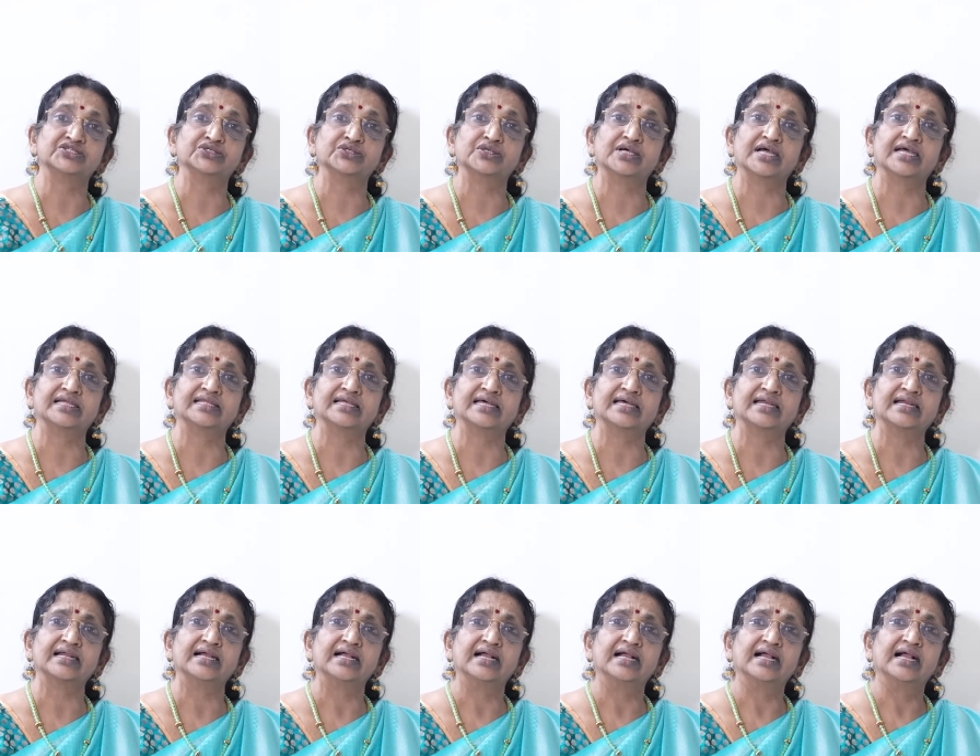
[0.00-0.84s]

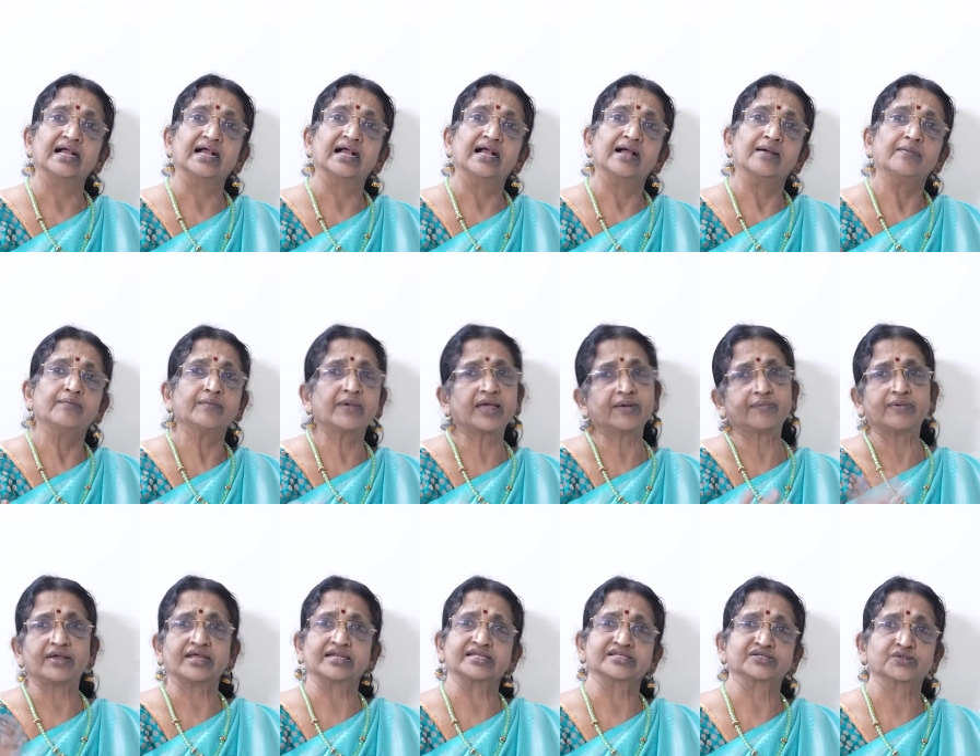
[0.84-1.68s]
together,
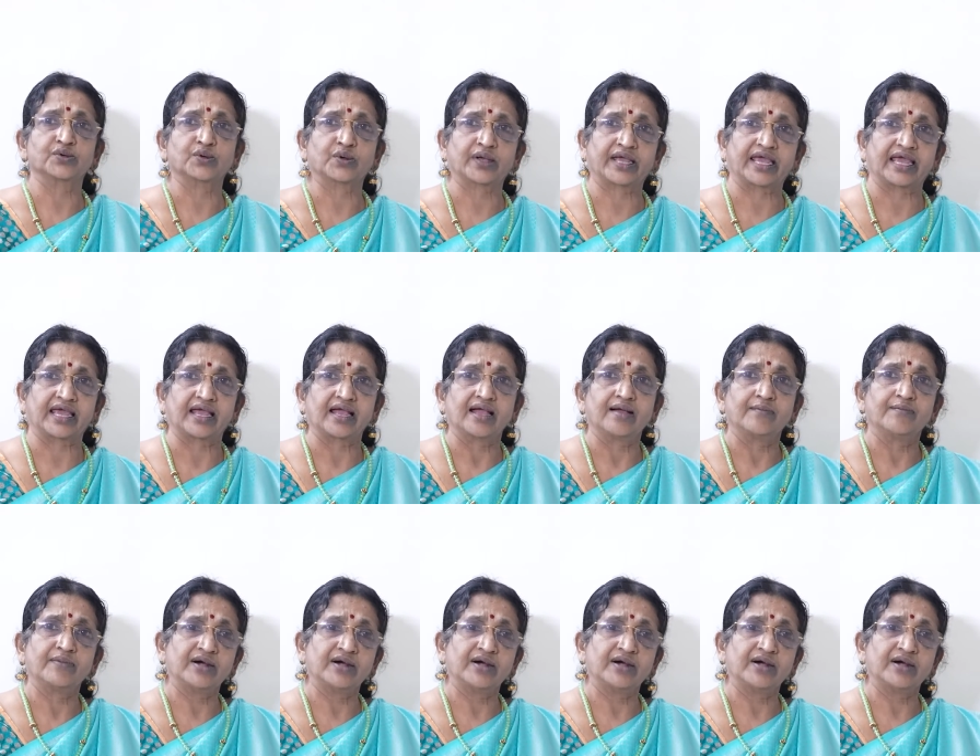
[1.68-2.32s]
maybe it is okay.